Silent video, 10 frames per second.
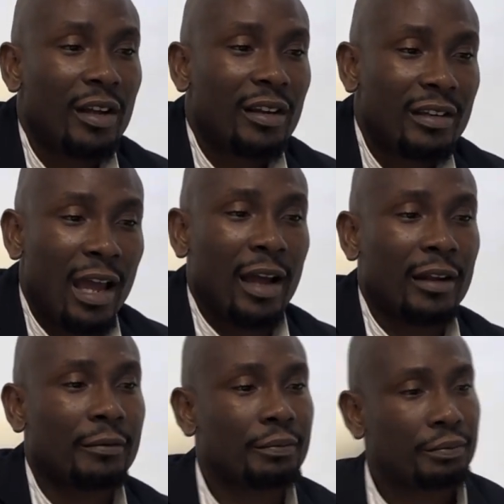
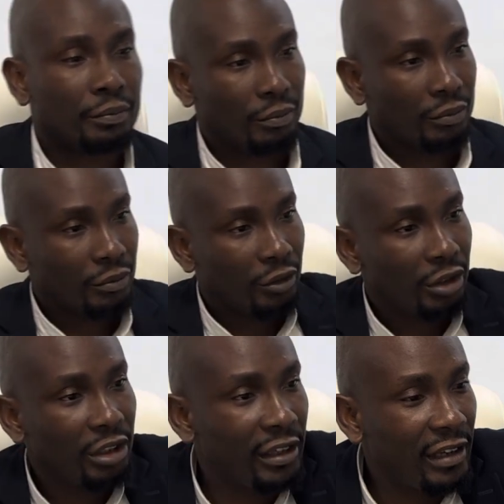Then
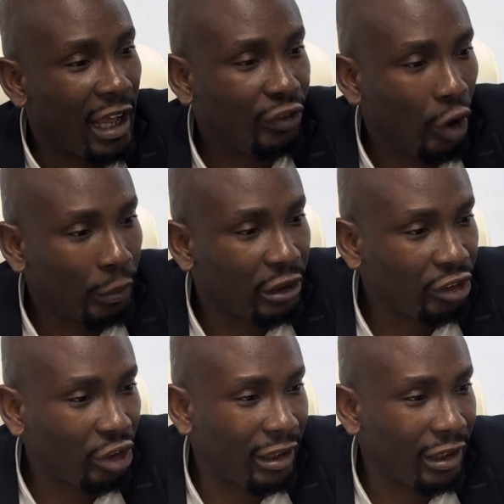the next obligation